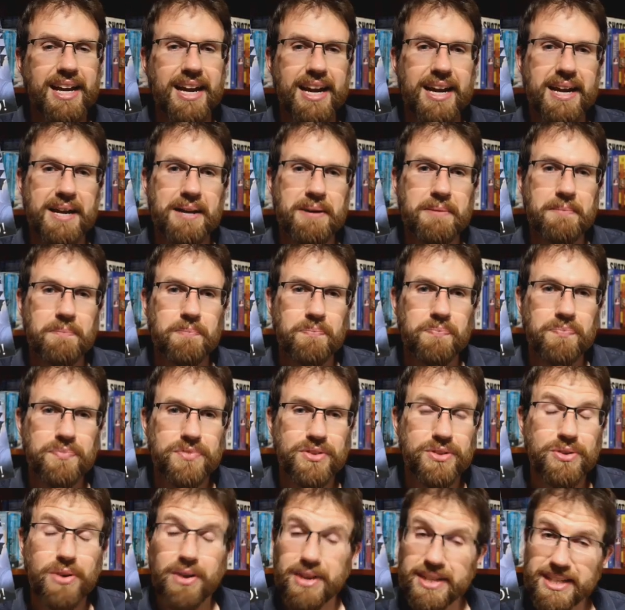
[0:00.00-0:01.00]

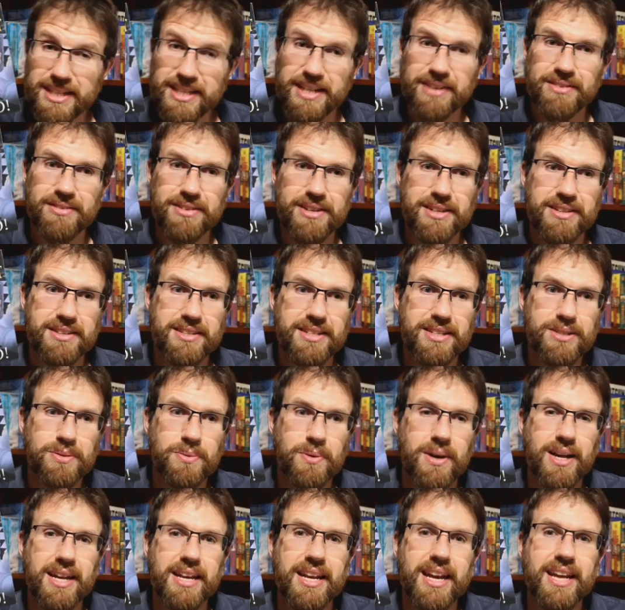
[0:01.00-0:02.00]
tried to get rid of this
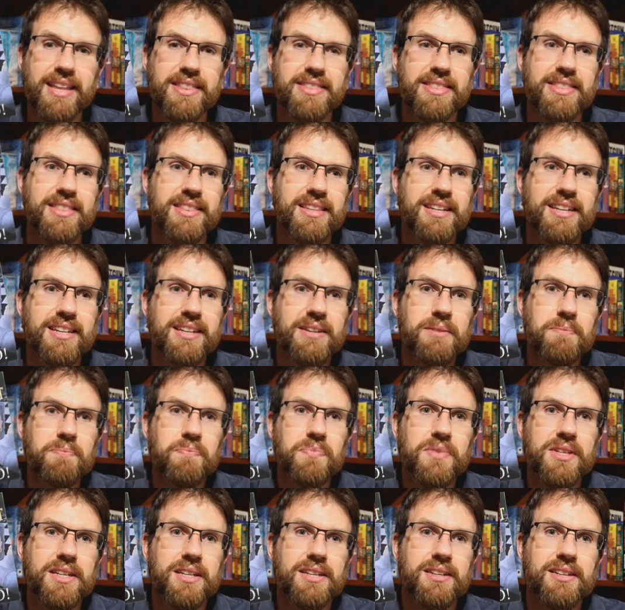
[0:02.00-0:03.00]
one, and
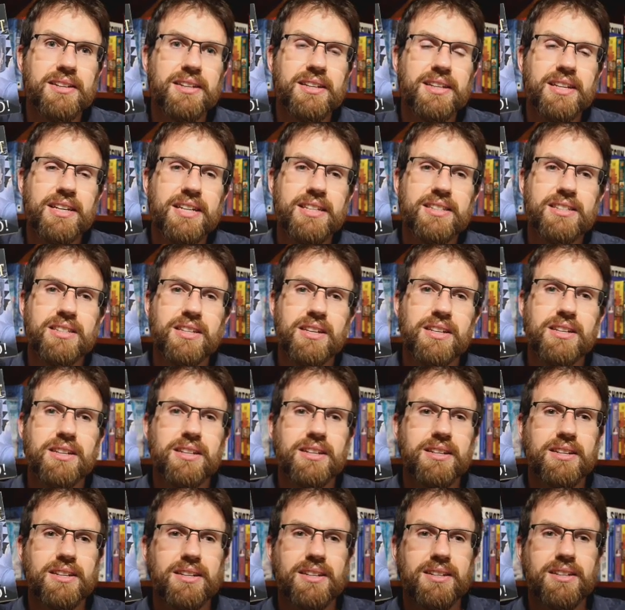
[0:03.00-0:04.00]
it's
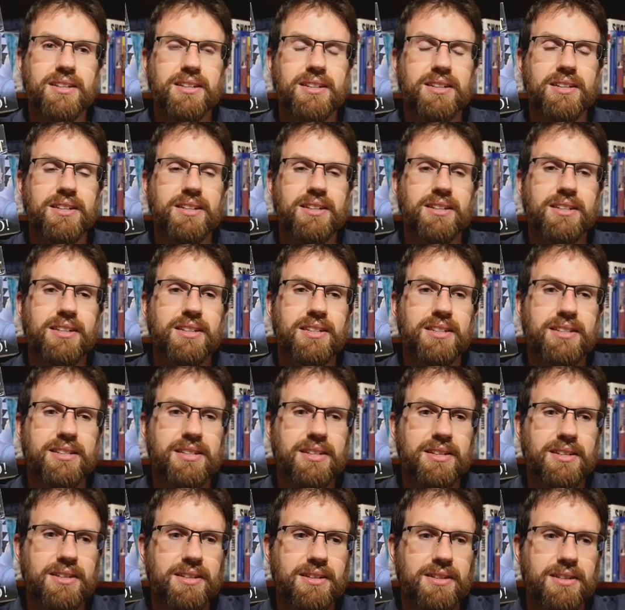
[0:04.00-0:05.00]
a
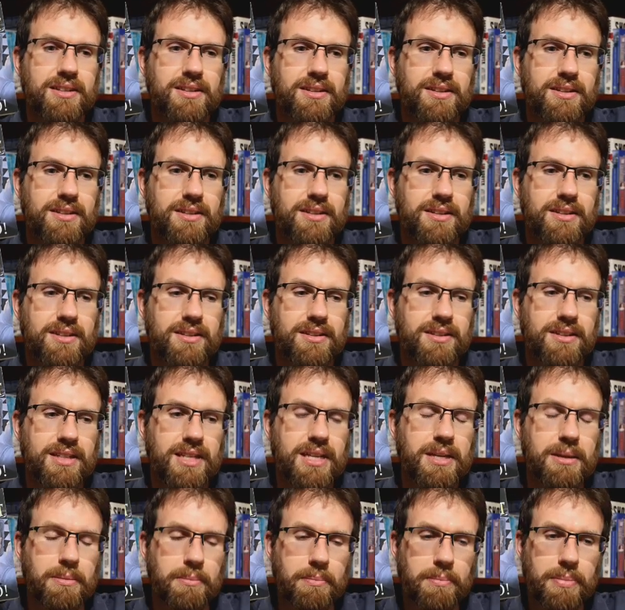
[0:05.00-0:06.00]

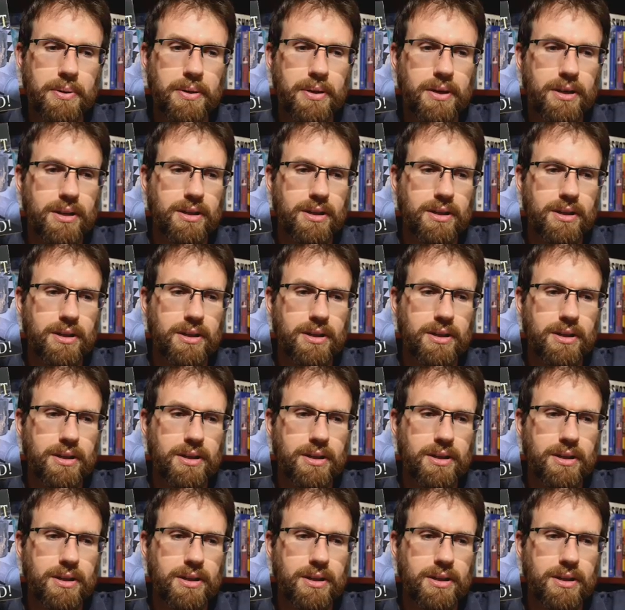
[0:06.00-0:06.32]
imp